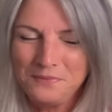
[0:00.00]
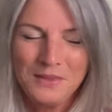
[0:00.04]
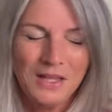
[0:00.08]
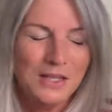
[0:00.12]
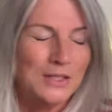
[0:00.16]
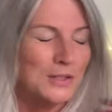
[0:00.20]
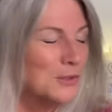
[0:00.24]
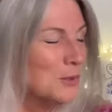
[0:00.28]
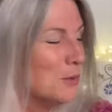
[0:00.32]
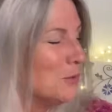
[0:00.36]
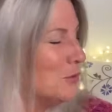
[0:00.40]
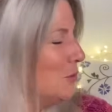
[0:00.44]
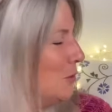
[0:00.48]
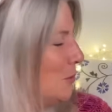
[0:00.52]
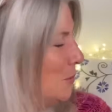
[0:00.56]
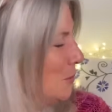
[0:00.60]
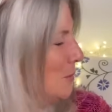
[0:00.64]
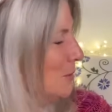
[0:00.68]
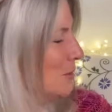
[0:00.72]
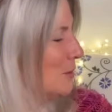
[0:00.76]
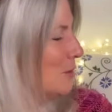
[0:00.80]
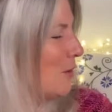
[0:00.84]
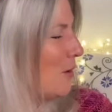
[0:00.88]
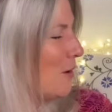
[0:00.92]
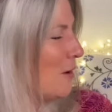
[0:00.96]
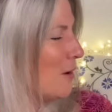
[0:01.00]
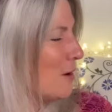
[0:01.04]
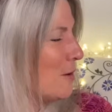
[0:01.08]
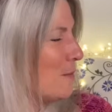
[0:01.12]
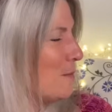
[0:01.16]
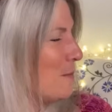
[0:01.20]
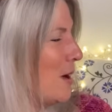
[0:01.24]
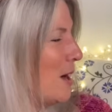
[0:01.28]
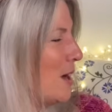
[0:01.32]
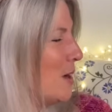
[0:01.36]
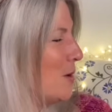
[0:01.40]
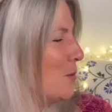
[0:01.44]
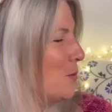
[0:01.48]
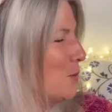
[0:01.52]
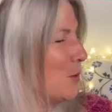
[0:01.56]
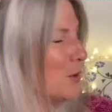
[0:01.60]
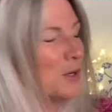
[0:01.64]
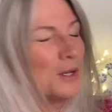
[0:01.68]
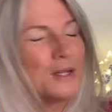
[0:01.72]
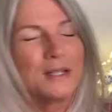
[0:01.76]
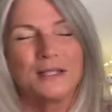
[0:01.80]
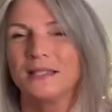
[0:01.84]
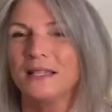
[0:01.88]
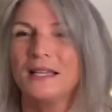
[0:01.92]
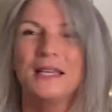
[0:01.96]
So those are my
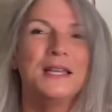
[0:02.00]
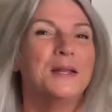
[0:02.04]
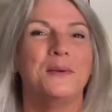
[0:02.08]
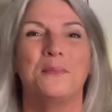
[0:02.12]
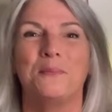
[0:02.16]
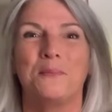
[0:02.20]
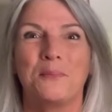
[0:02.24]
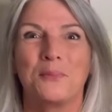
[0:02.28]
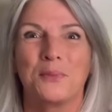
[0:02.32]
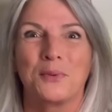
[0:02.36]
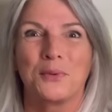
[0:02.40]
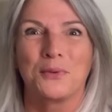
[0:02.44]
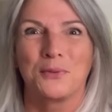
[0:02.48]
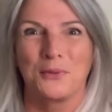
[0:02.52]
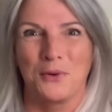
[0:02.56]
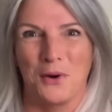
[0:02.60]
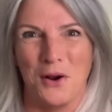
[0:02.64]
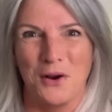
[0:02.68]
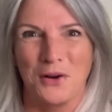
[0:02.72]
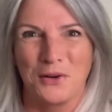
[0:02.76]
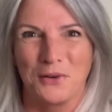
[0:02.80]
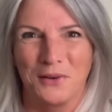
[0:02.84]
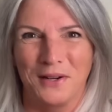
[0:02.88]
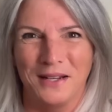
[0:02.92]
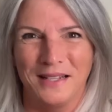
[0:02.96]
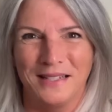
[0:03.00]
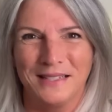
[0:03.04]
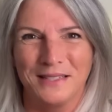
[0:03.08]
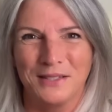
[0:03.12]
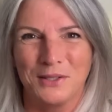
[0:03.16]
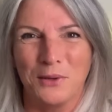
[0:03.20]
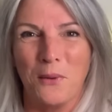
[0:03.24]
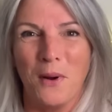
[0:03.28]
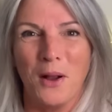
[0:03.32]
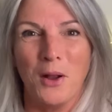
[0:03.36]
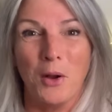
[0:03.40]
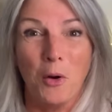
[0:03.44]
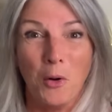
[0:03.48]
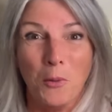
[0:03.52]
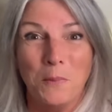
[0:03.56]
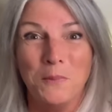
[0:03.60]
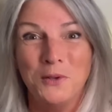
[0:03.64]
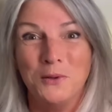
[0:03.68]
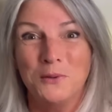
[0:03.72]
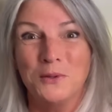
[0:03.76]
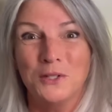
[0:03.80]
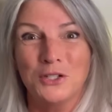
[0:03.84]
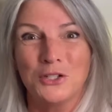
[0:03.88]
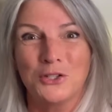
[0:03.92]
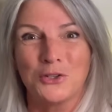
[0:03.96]
works in progress. So I hope
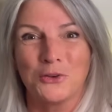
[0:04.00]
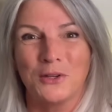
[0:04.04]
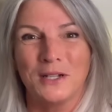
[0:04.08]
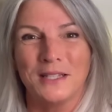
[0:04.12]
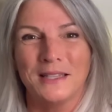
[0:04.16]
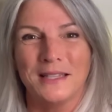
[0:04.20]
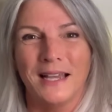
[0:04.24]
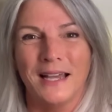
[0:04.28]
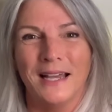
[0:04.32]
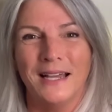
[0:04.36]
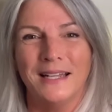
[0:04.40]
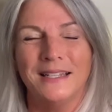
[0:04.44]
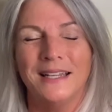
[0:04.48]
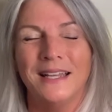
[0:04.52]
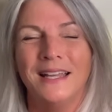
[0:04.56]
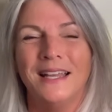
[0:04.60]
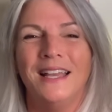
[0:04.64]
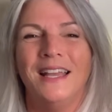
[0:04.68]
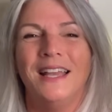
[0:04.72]
you enjoyed that.